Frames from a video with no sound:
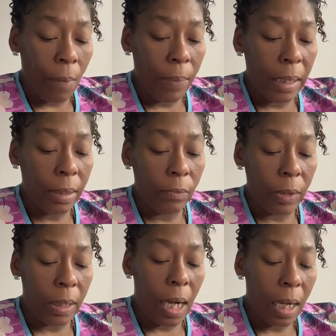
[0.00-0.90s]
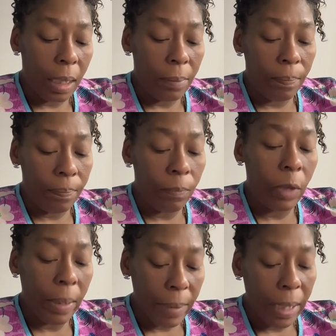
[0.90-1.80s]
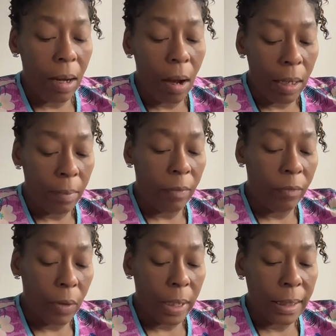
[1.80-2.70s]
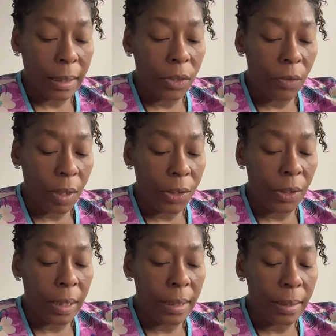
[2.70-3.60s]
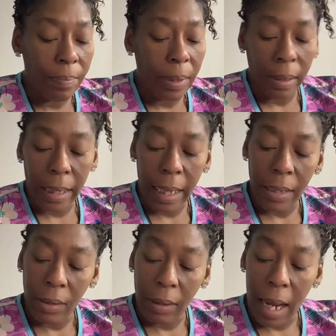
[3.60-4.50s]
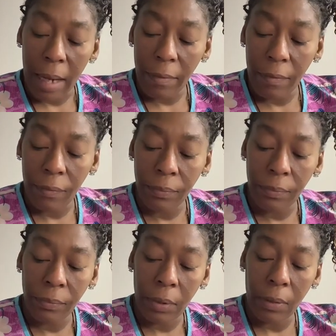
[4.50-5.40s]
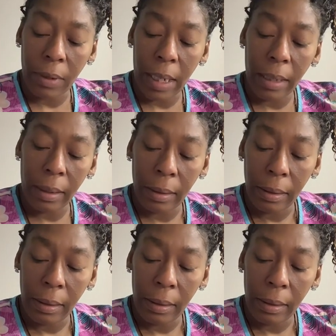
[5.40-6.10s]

But with it being card number 4, this is structure and stability in your life. Okay.